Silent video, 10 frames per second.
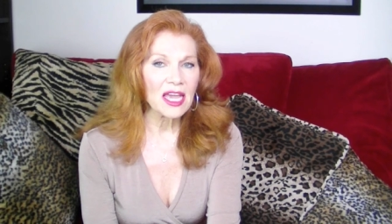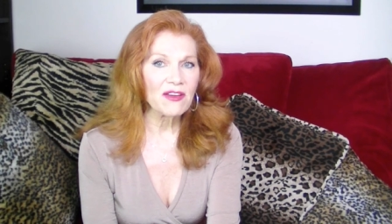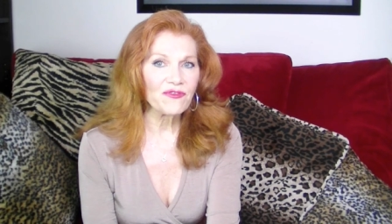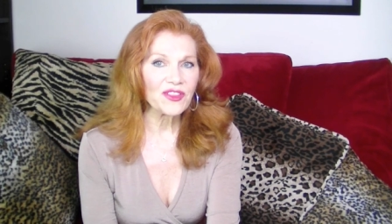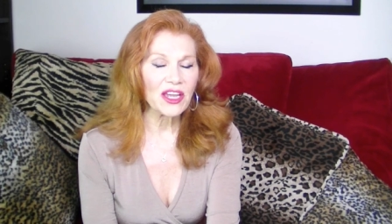
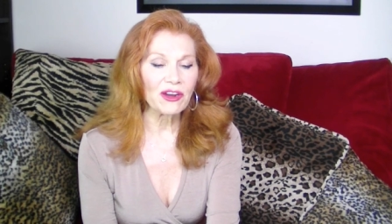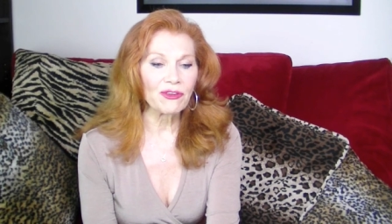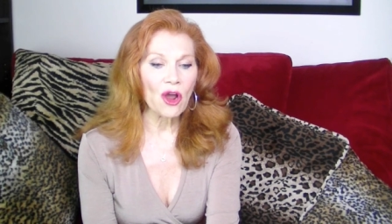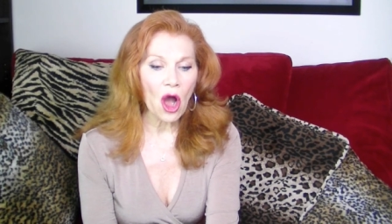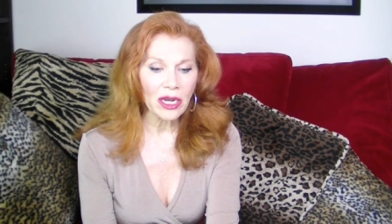If
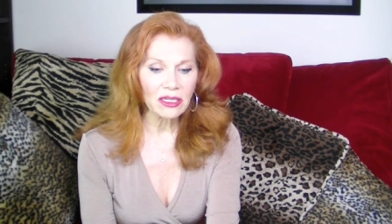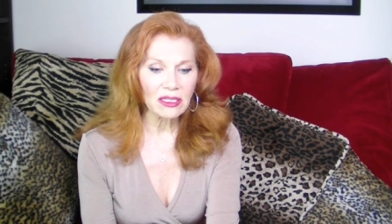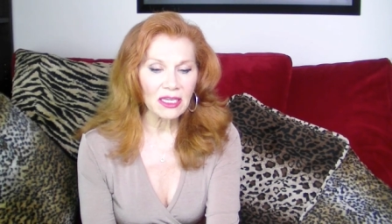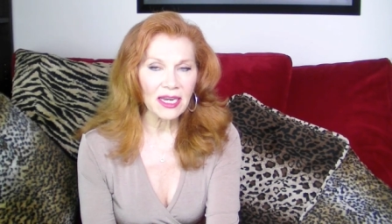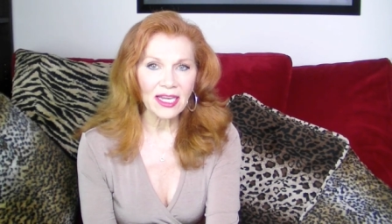they're
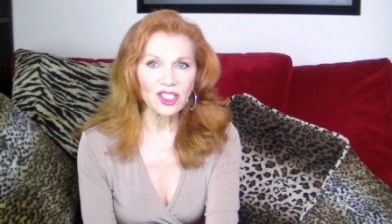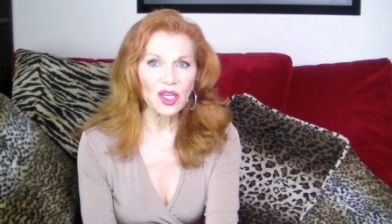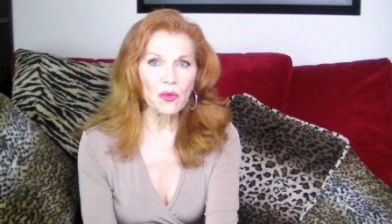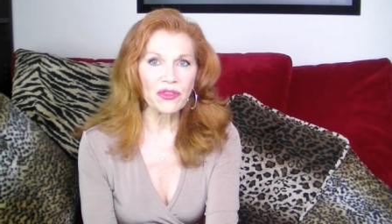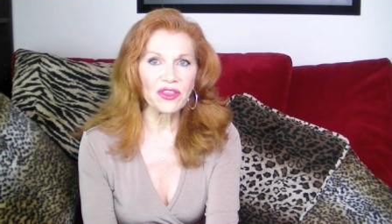not
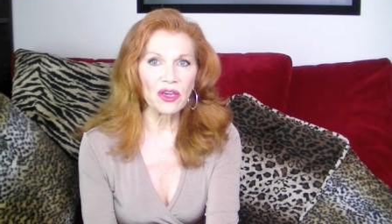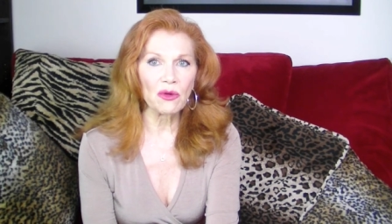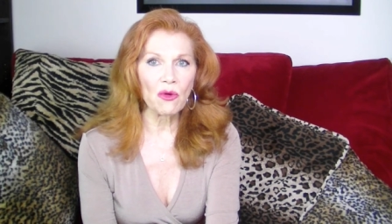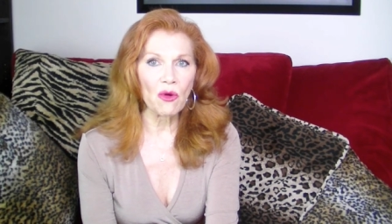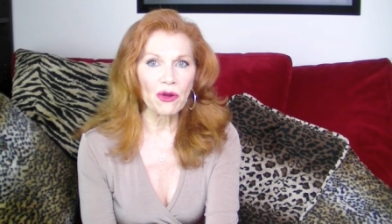connecting with
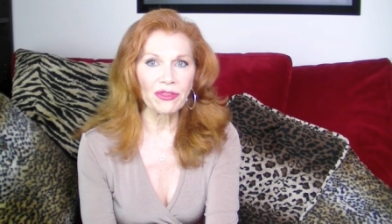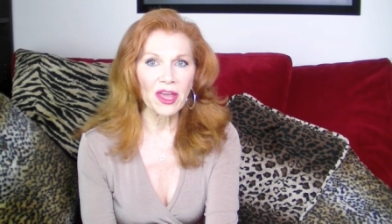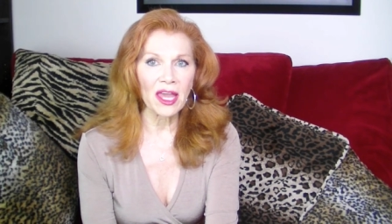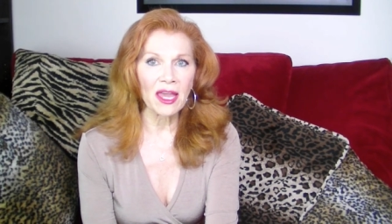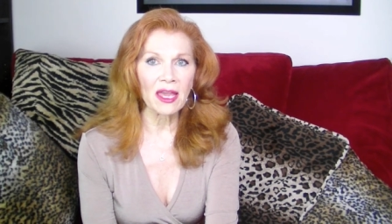you or
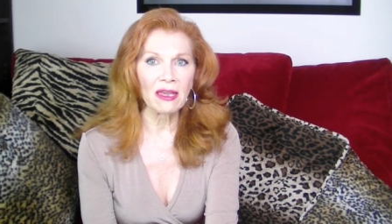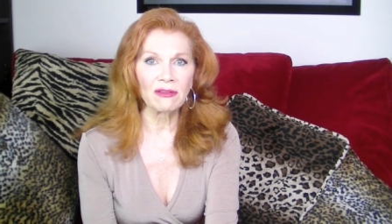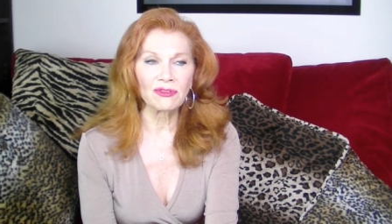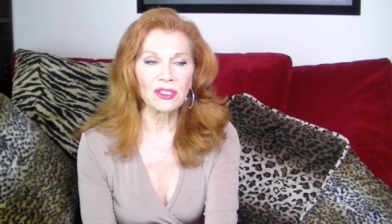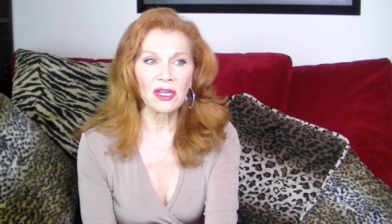they
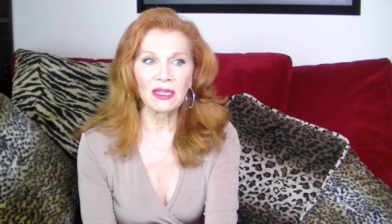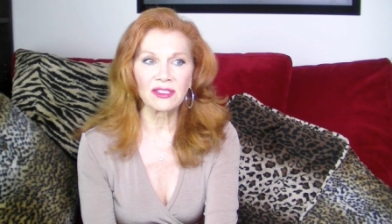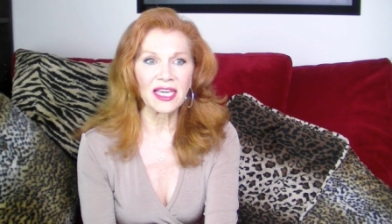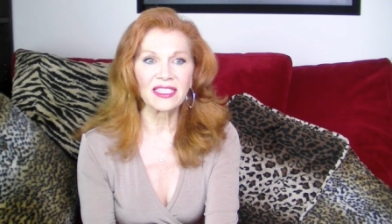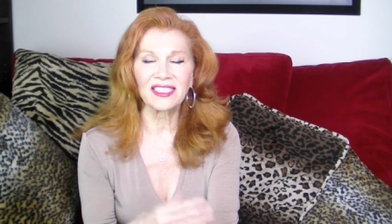
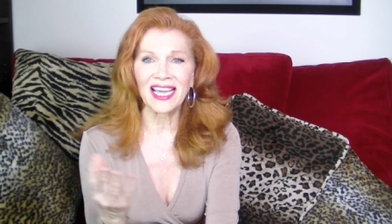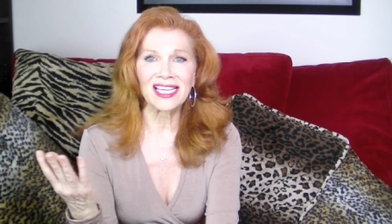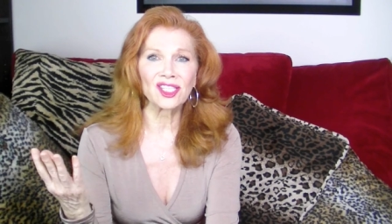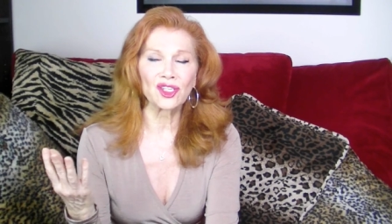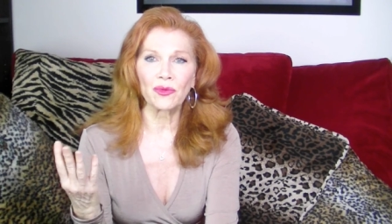take
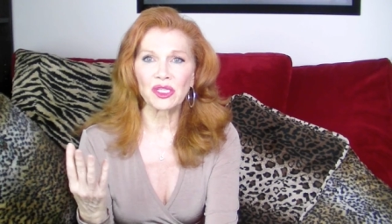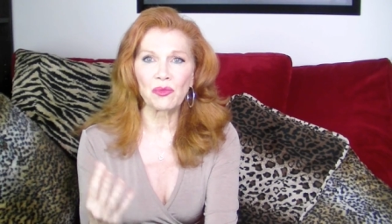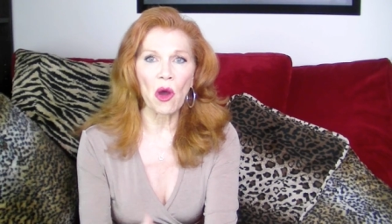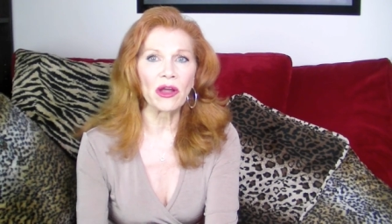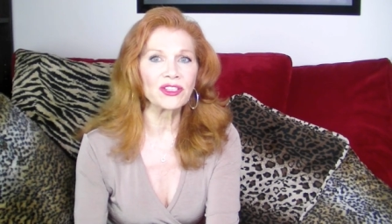days to
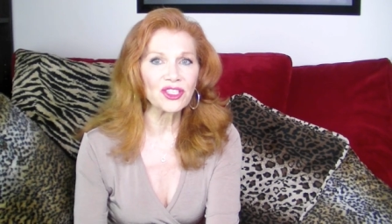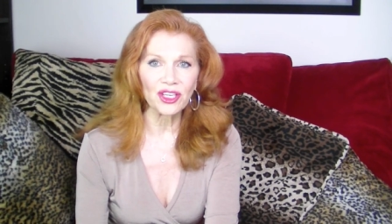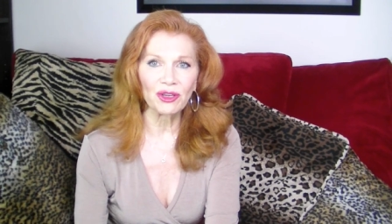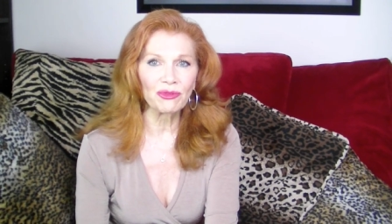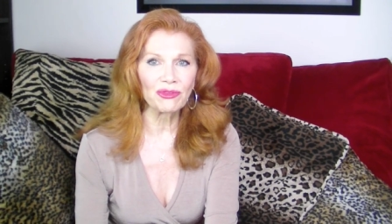respond
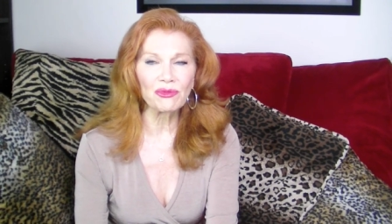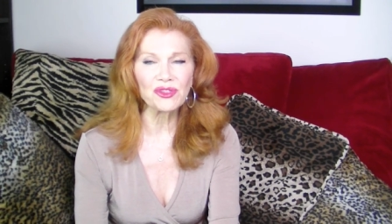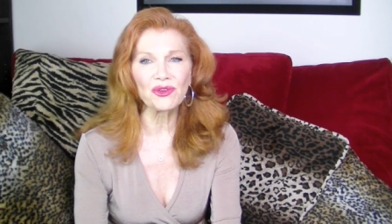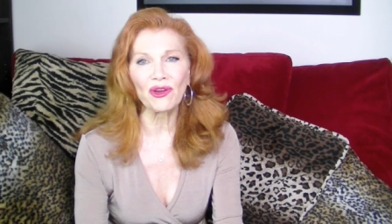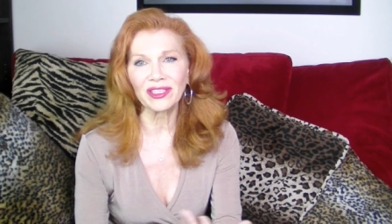to you,
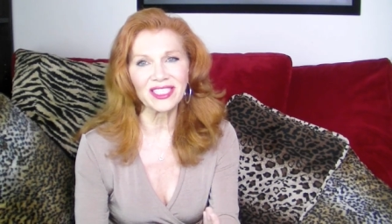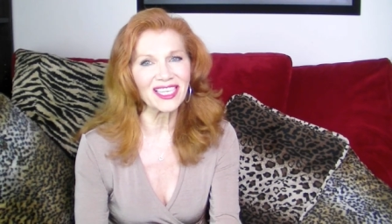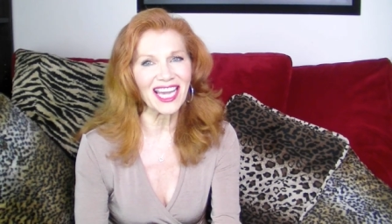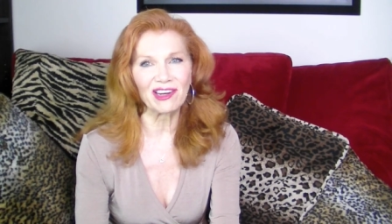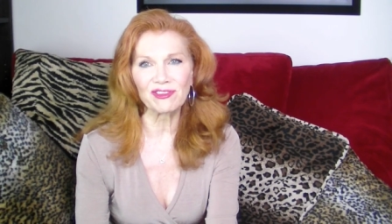those are all
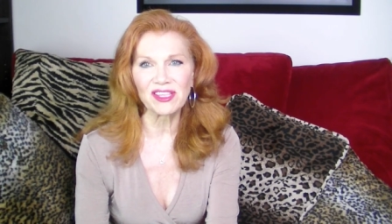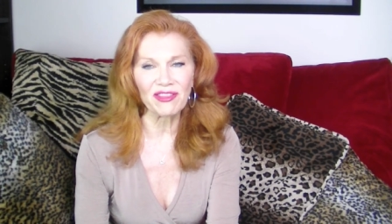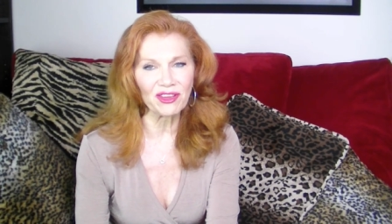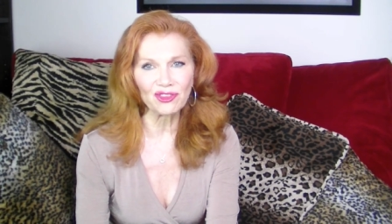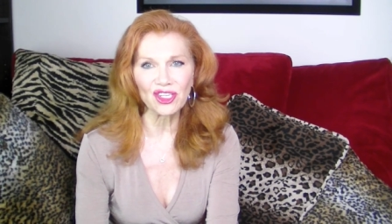indicators
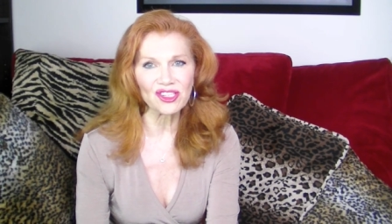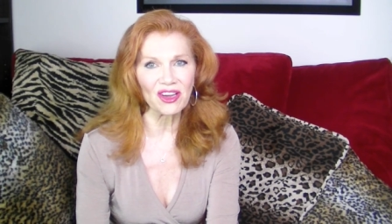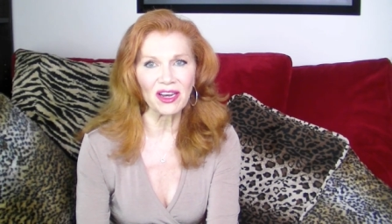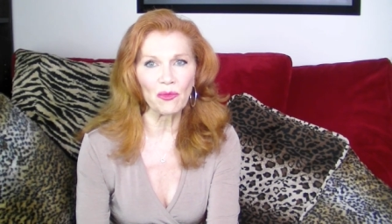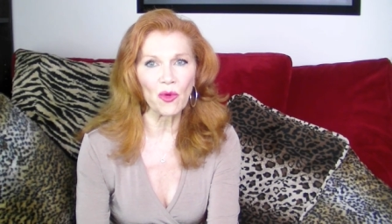that they're
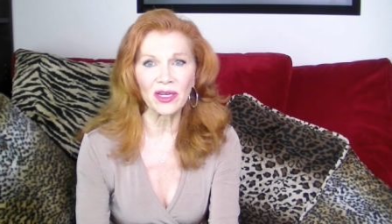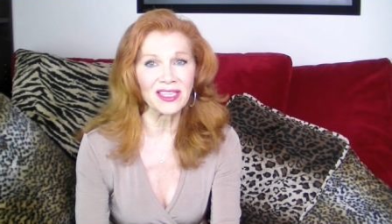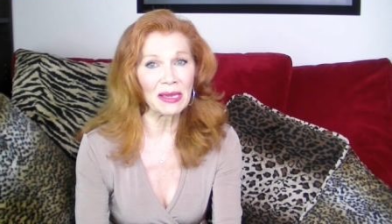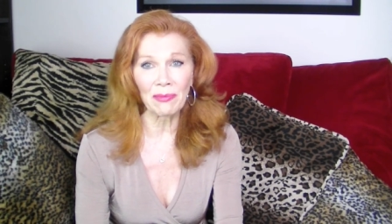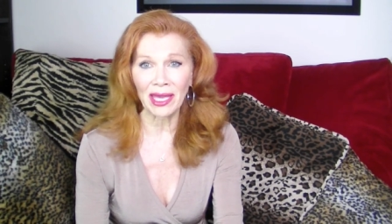just going to
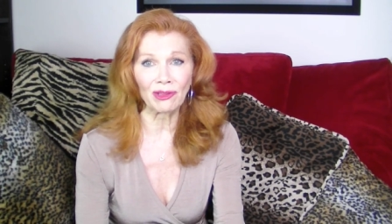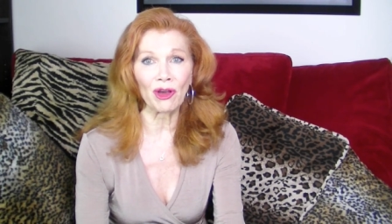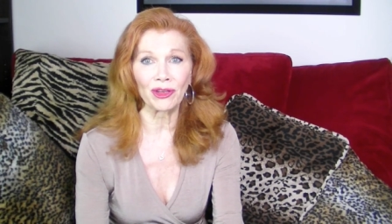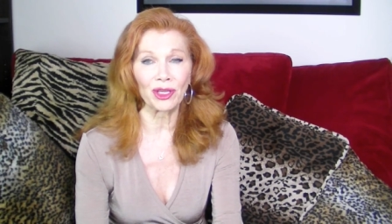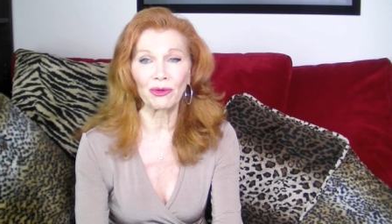one day
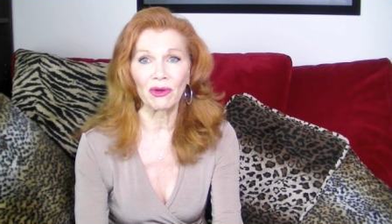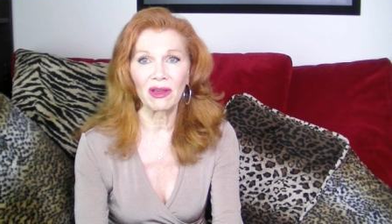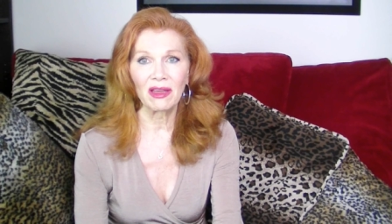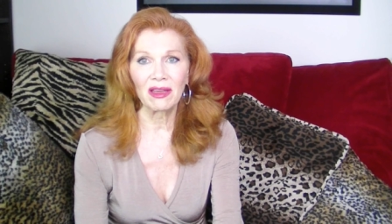bail on you.